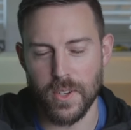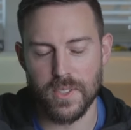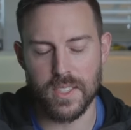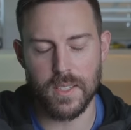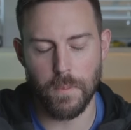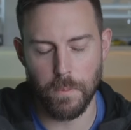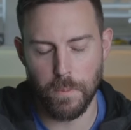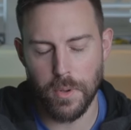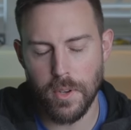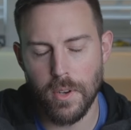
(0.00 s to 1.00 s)
those
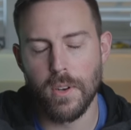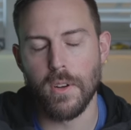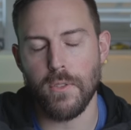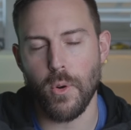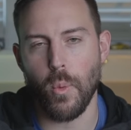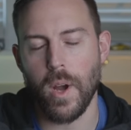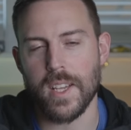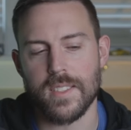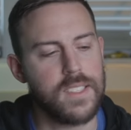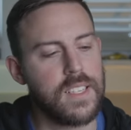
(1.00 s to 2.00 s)
beautiful
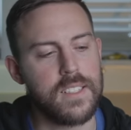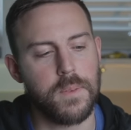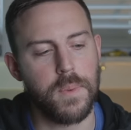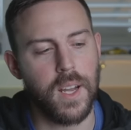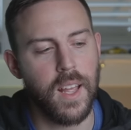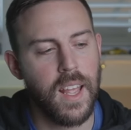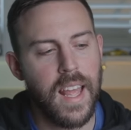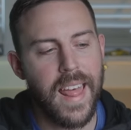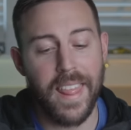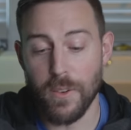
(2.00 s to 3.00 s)
white seats, but
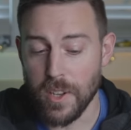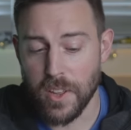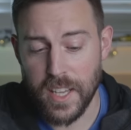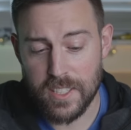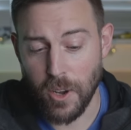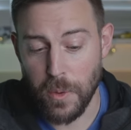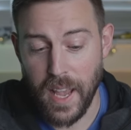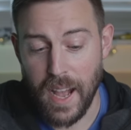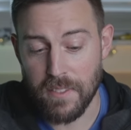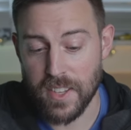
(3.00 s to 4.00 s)
really, that's all we
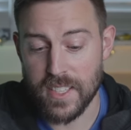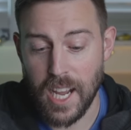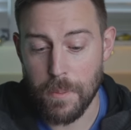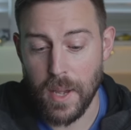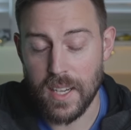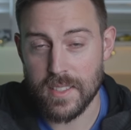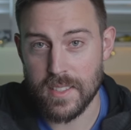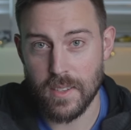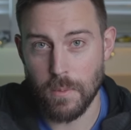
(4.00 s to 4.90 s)
have on the Type S.